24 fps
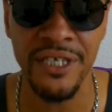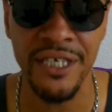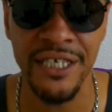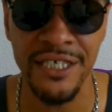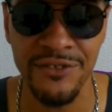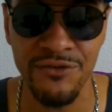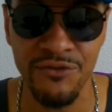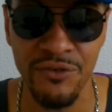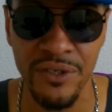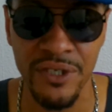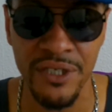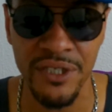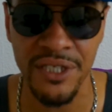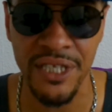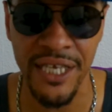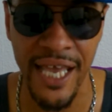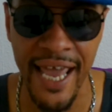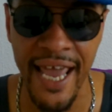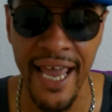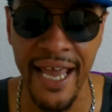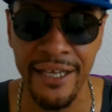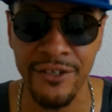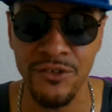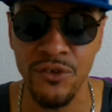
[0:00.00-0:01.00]
His
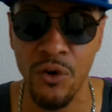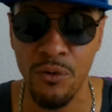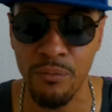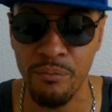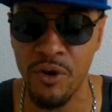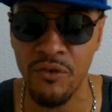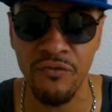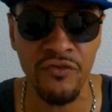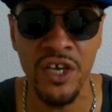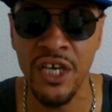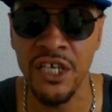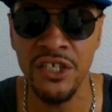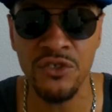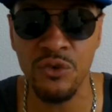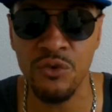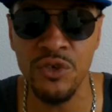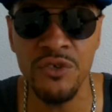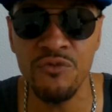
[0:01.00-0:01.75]
hand on both. So